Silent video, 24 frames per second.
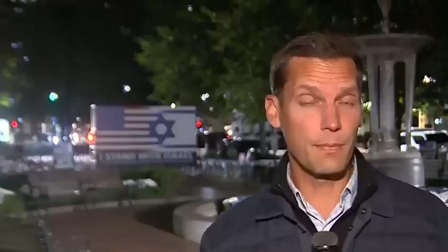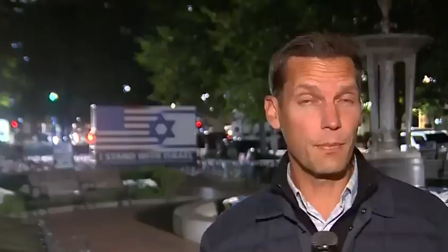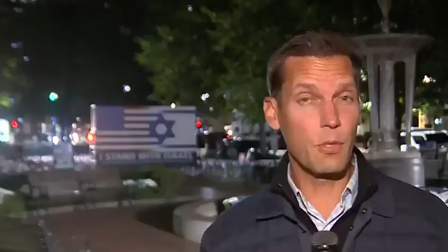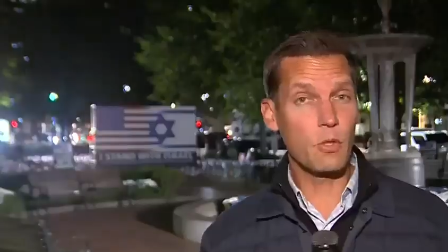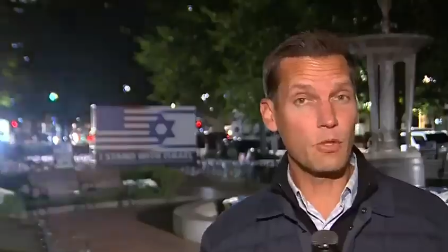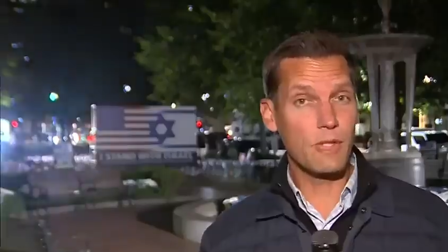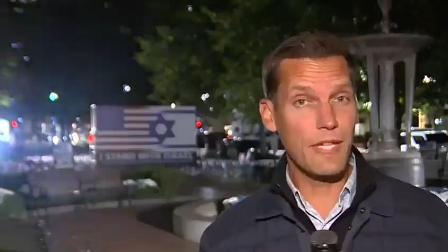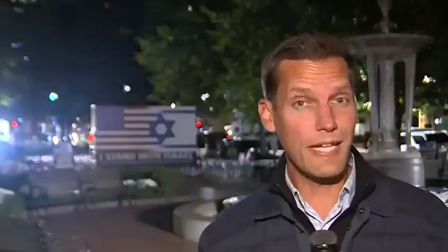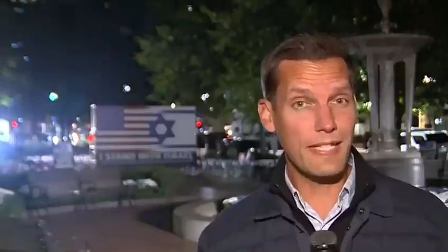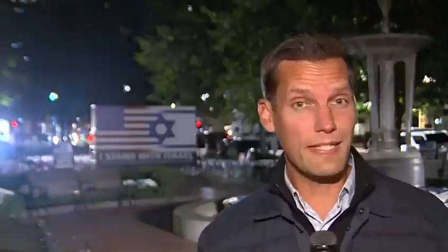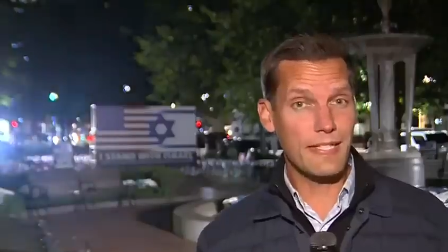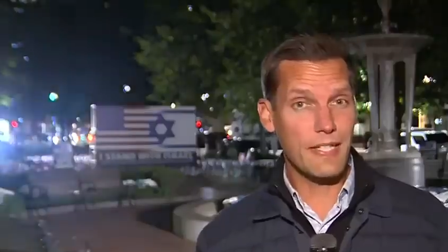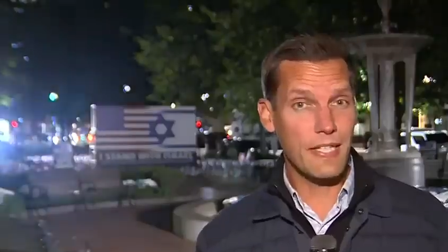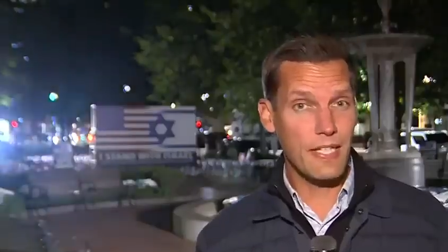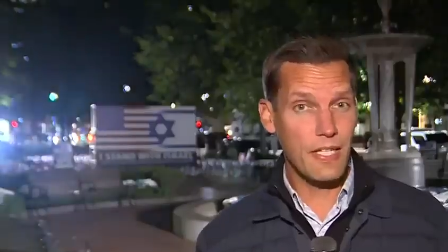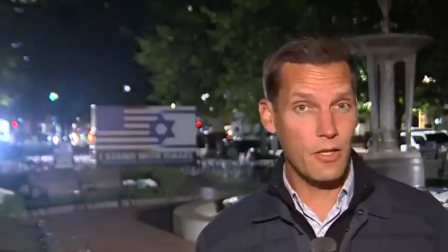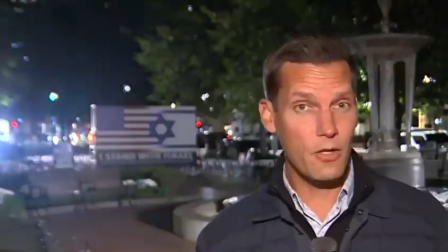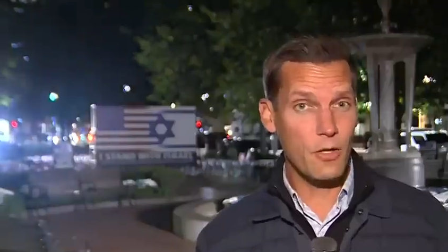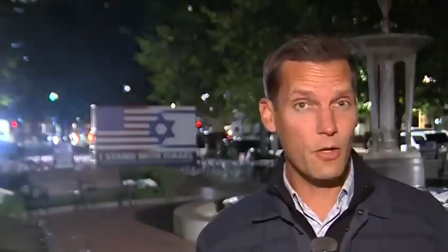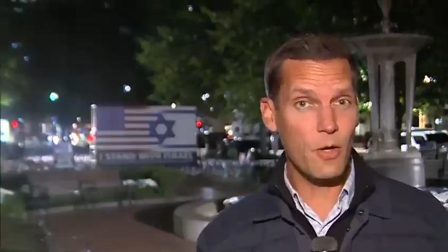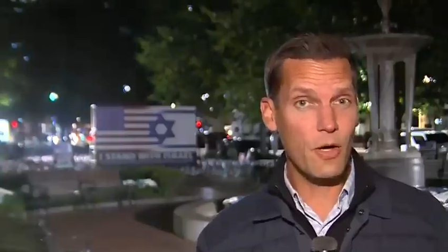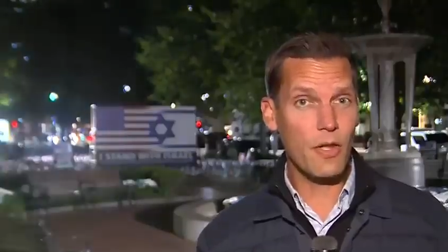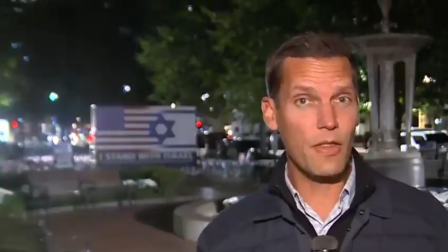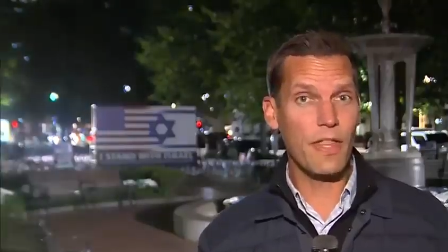The protests
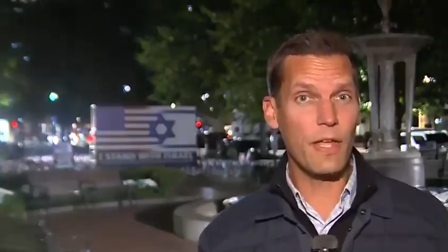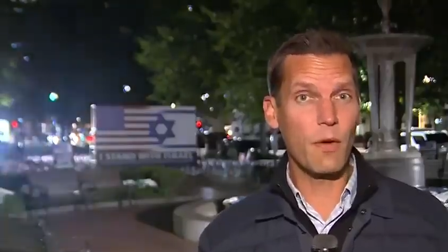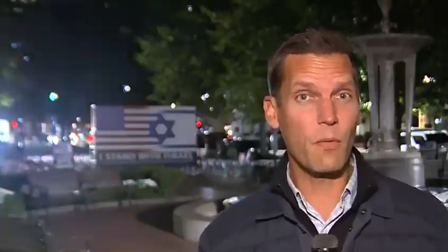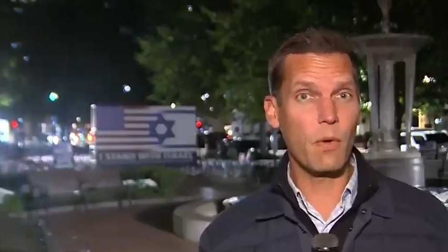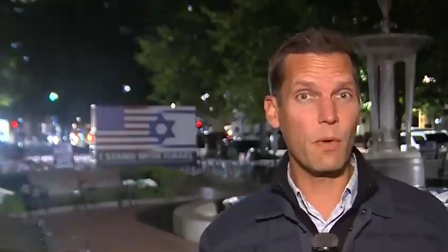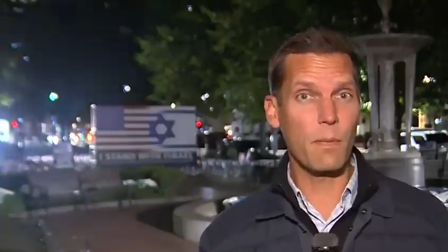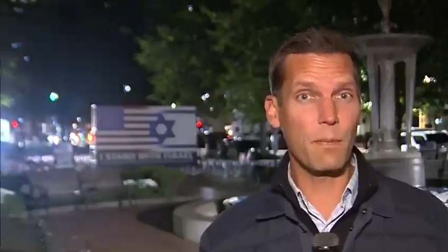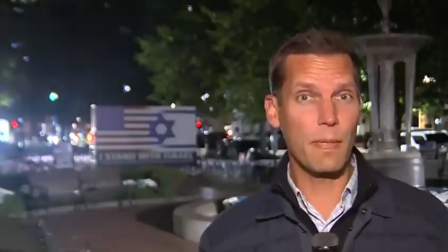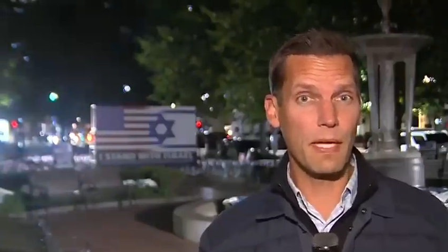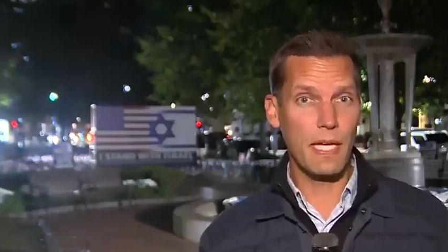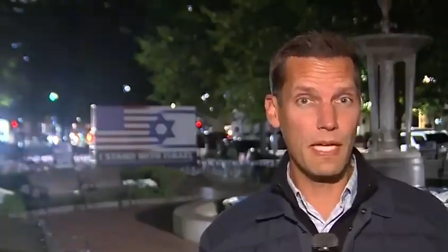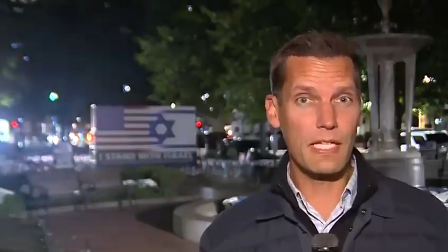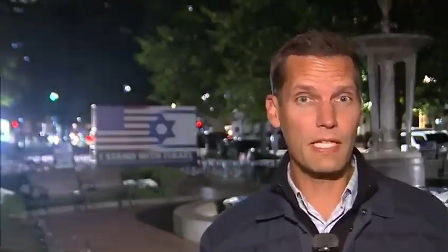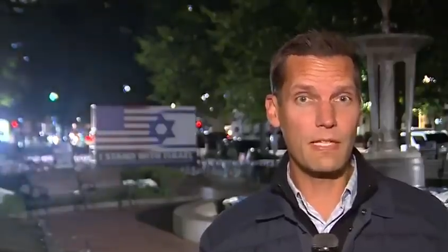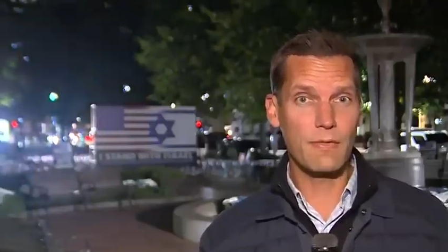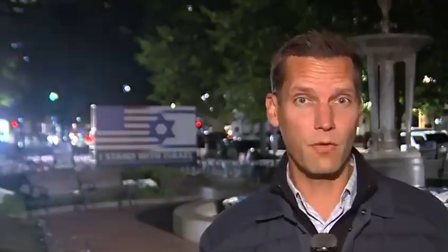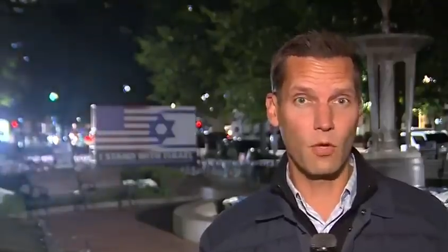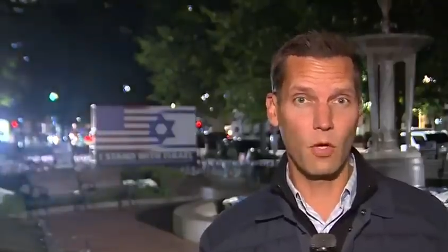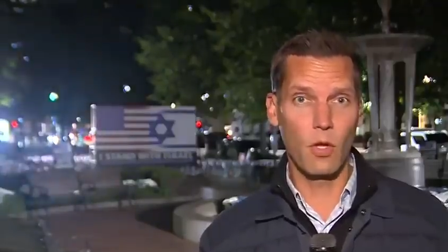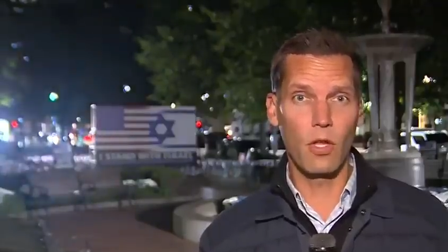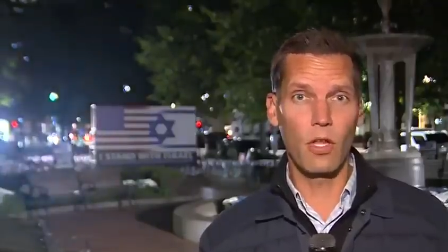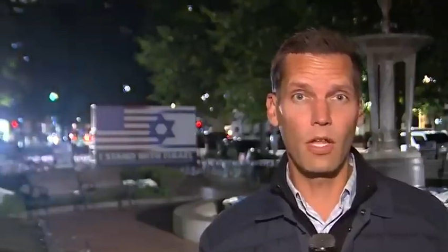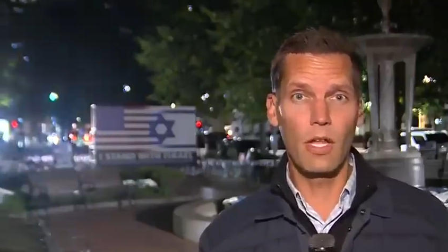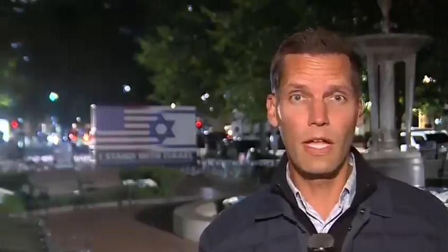here, they were
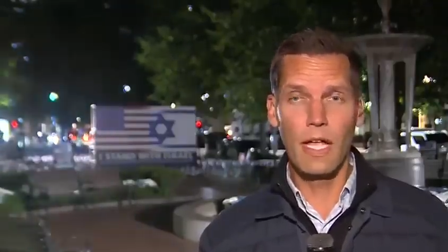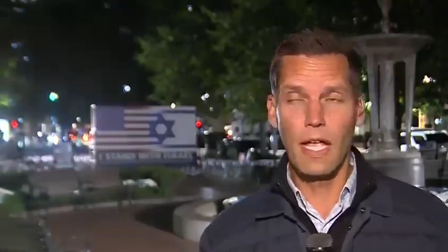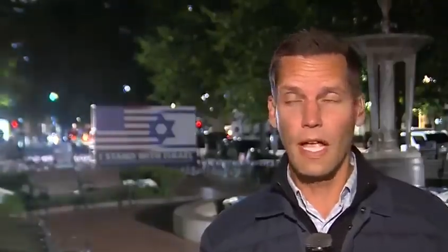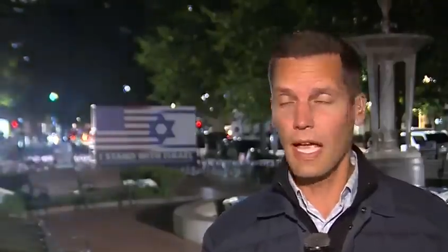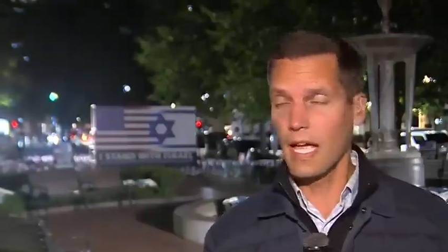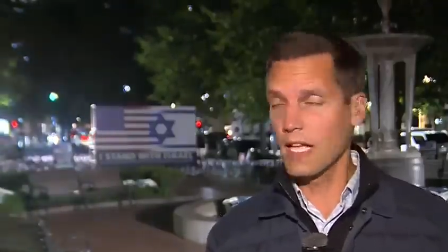peaceful.